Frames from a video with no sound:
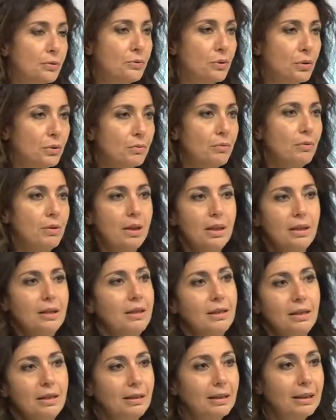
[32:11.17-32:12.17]
For
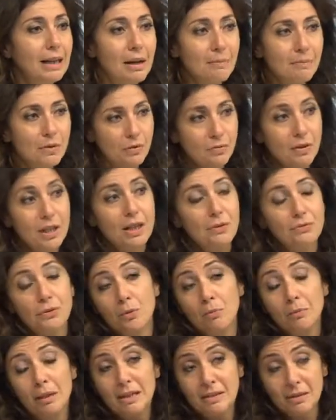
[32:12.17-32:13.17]
It comes really
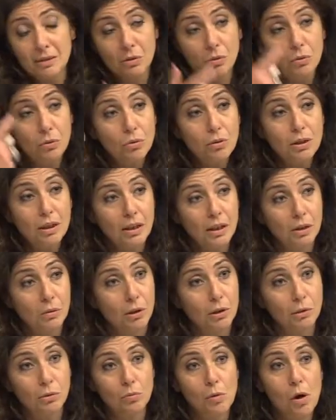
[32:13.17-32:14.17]
from laser cooling and
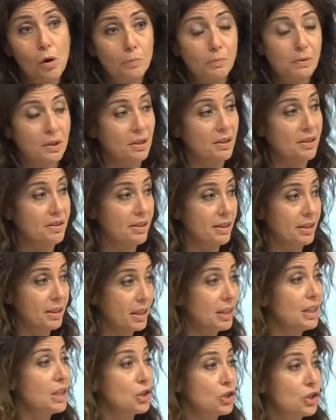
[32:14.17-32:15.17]
quantum optics uh,
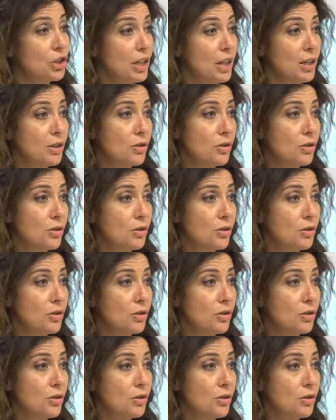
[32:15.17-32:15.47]
initially.